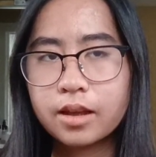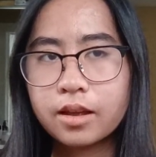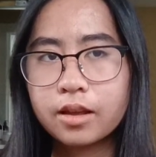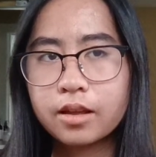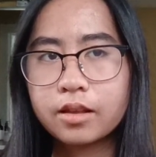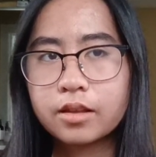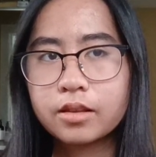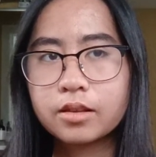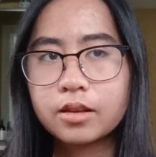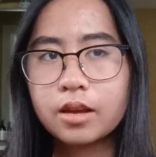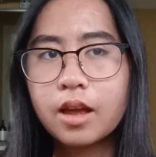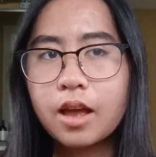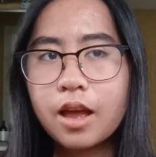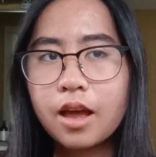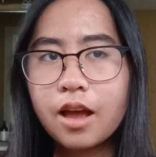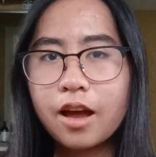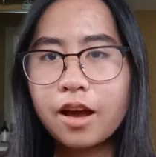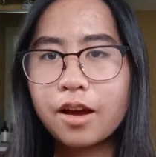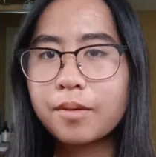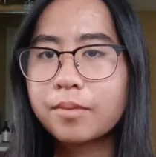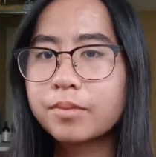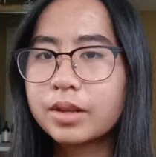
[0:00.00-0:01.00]
And
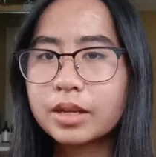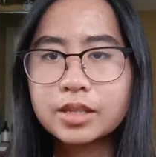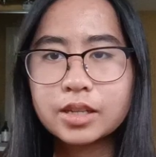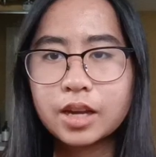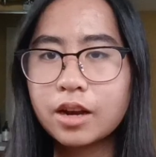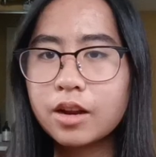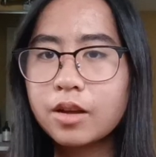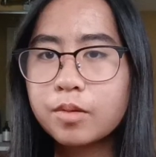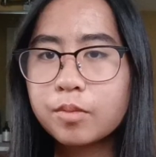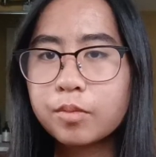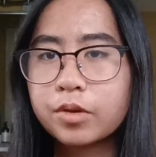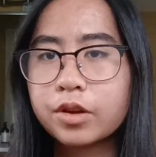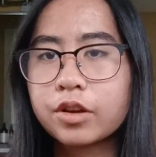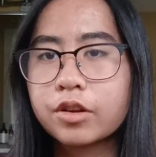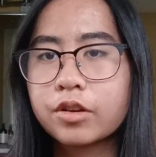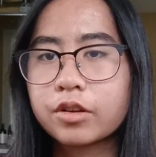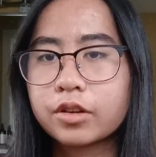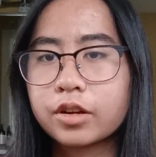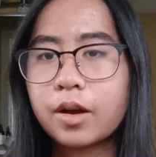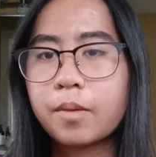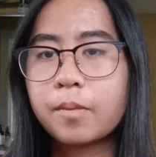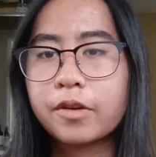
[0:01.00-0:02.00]
um, that's kind of
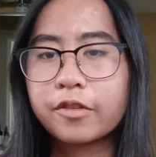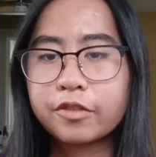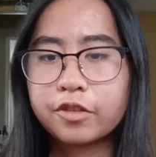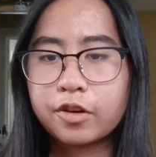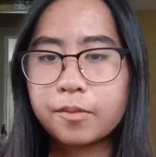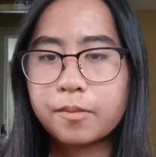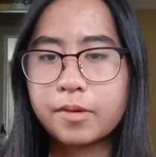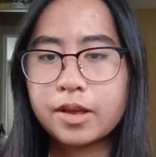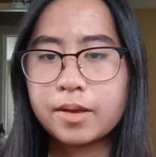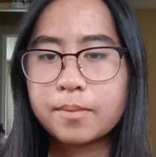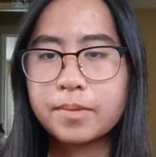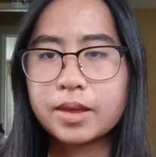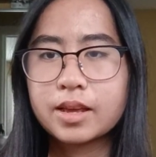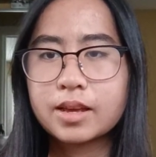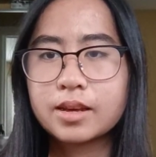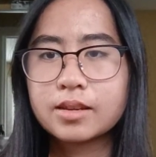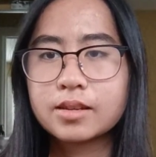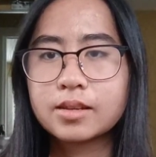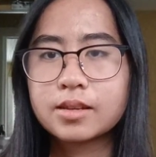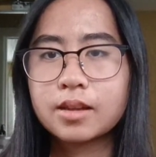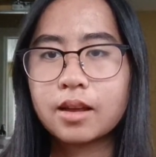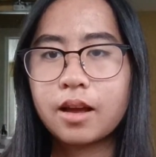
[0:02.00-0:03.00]
weird coming from me
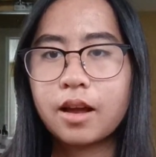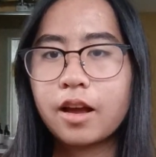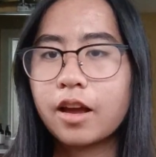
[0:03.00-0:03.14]
because